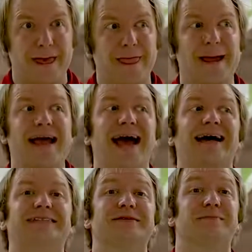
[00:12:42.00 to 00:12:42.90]
They
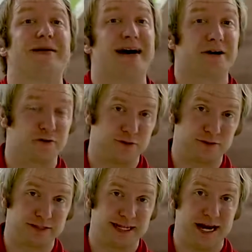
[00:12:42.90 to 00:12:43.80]
had some
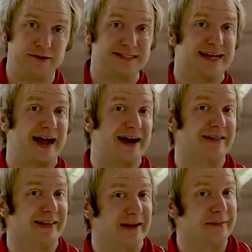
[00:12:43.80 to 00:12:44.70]
potholes, and it was kind of
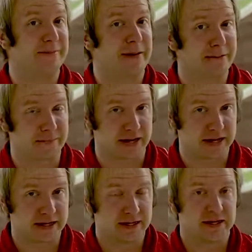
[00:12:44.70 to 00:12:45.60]
a little
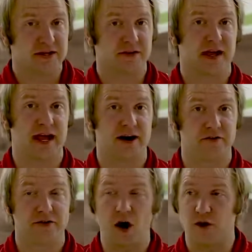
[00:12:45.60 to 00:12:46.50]
bumpy. Okay, I
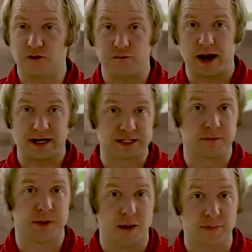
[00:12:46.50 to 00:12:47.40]
don't know if you've been on
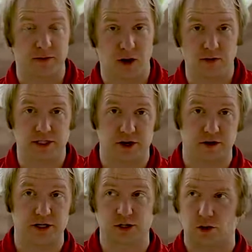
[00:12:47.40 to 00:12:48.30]
some bumpy roads here in
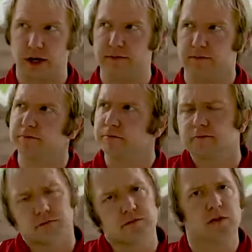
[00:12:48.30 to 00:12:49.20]
Detroit,
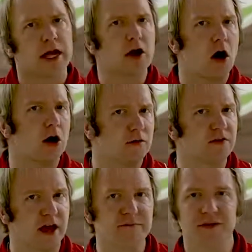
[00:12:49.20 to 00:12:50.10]
like all of
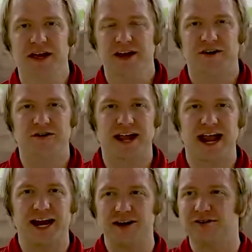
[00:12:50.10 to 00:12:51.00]
them,
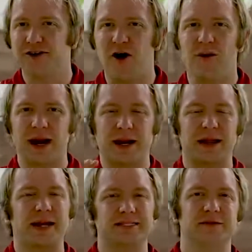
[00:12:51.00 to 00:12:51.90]
okay, and you're going, and
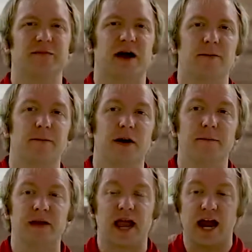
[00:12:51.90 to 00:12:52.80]
it gets some kind of
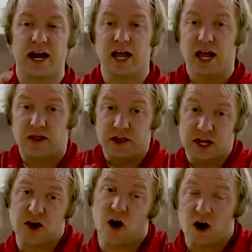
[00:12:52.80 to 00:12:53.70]
bumpy, and the
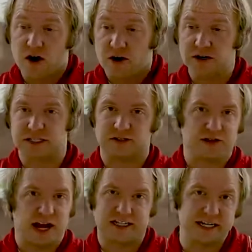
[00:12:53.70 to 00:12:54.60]
cart,
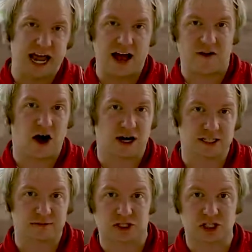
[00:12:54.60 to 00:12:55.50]
okay, didn't have
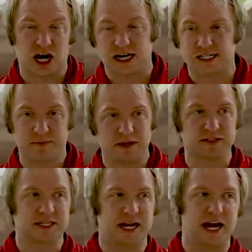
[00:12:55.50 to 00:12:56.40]
awesome shocks
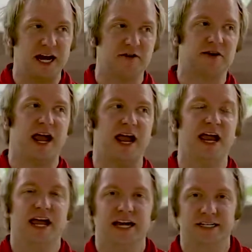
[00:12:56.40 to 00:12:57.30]
built in, okay,
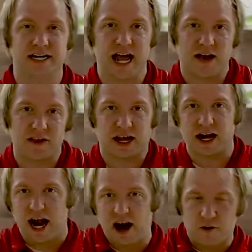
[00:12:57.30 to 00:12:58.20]
it didn't have like an
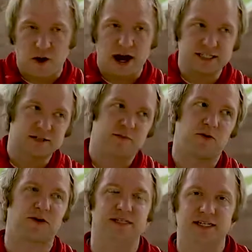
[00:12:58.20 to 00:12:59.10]
air ride
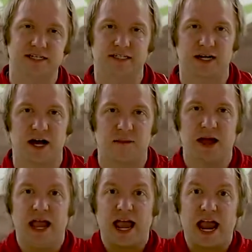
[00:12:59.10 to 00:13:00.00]
support system.
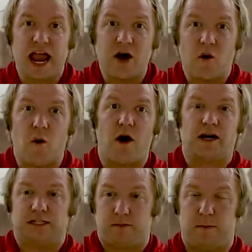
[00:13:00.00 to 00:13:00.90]
It
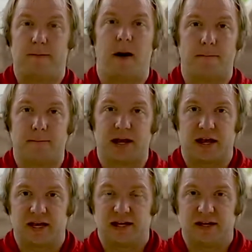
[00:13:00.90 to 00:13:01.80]
was bumpy.